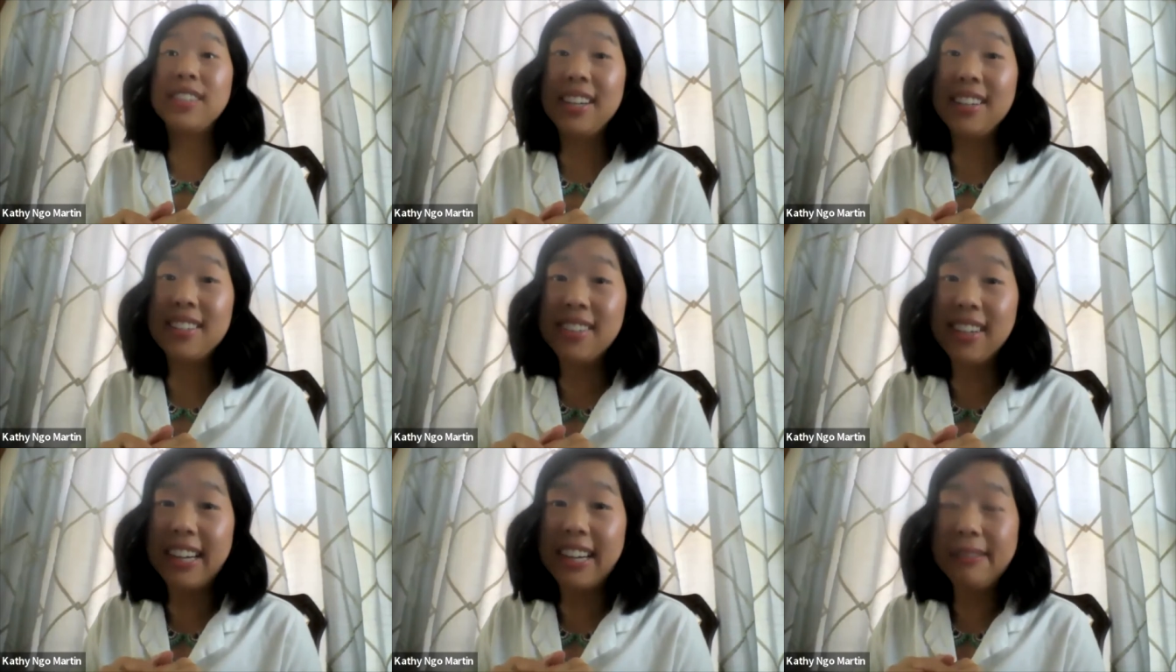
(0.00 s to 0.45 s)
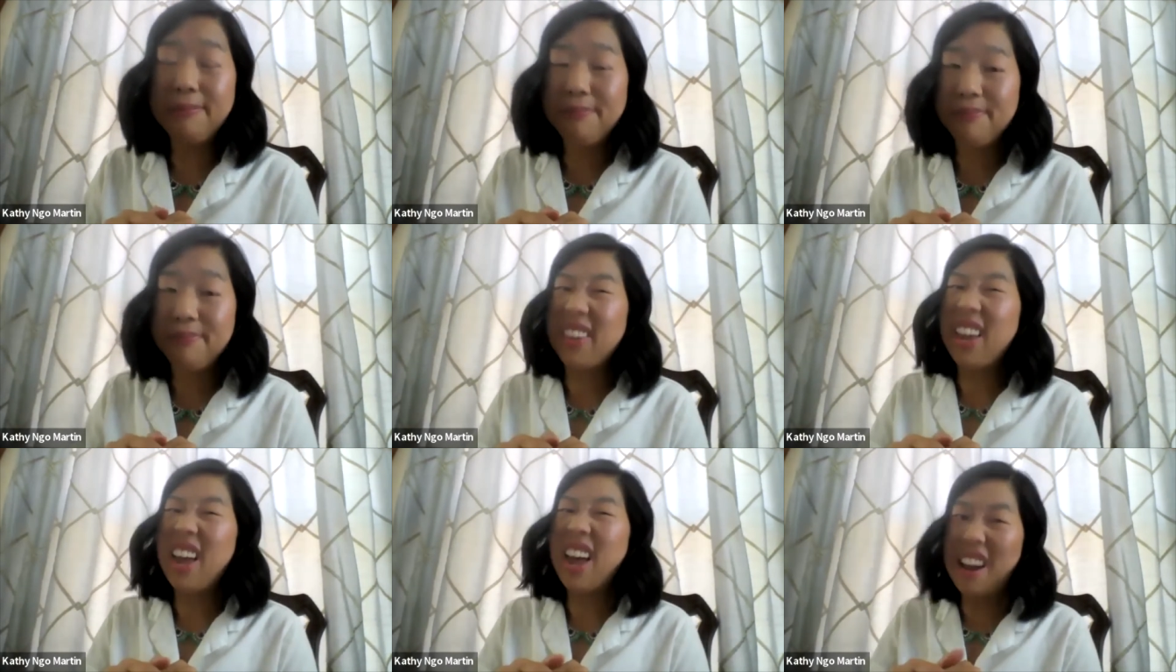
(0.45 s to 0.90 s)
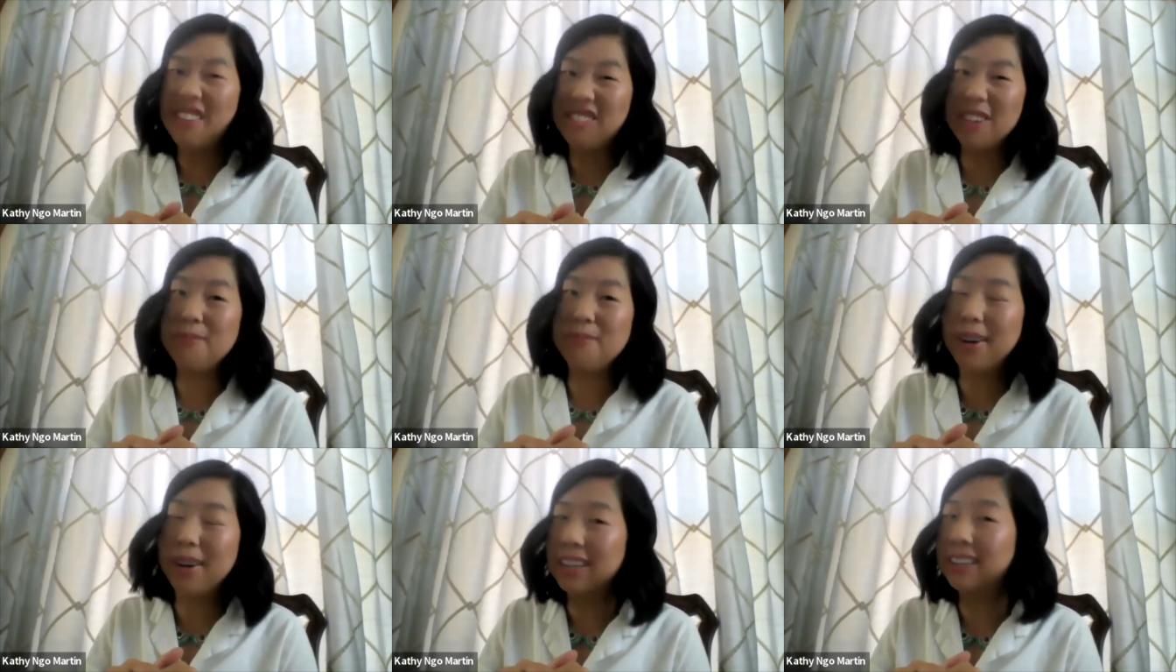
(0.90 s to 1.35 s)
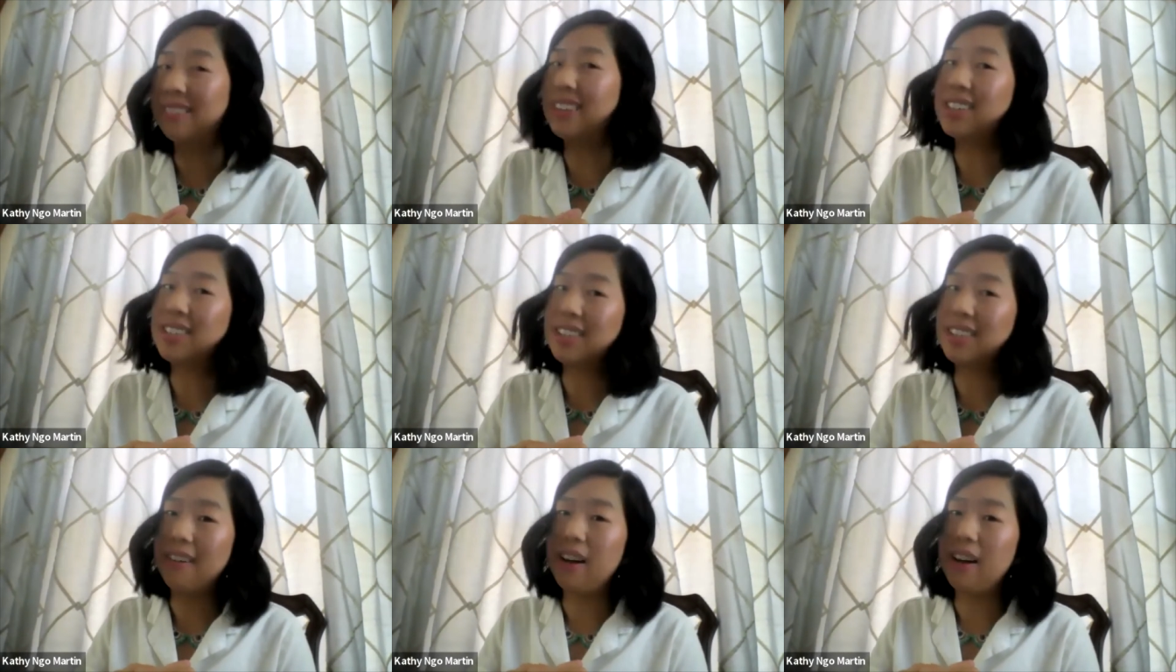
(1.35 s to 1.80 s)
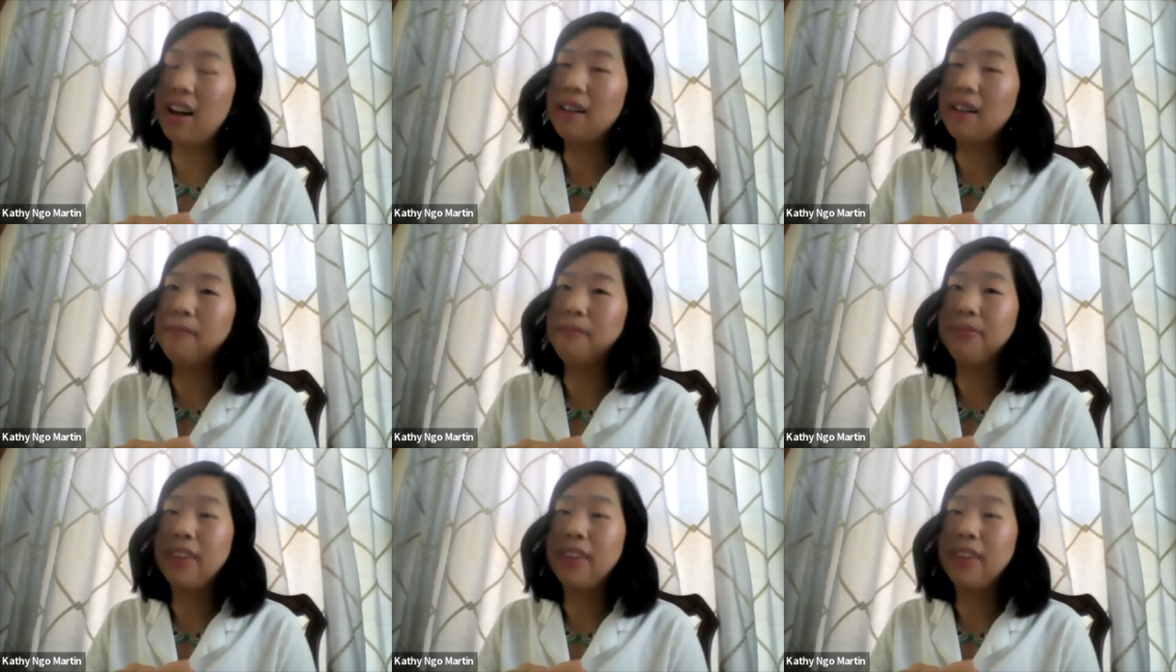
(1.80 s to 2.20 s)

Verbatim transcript: easy, everybody would do it.